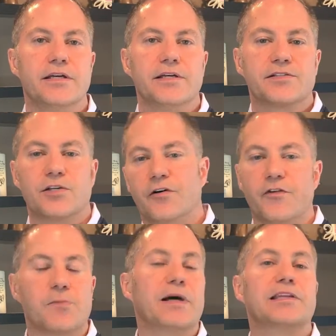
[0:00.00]
So if
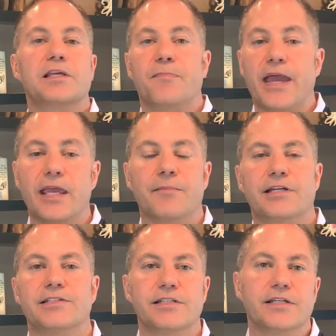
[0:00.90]
your monthly
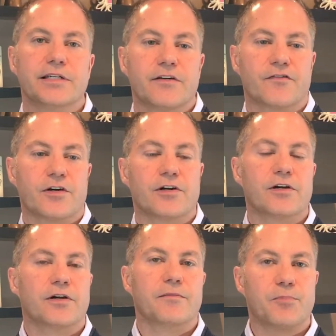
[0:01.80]
payment for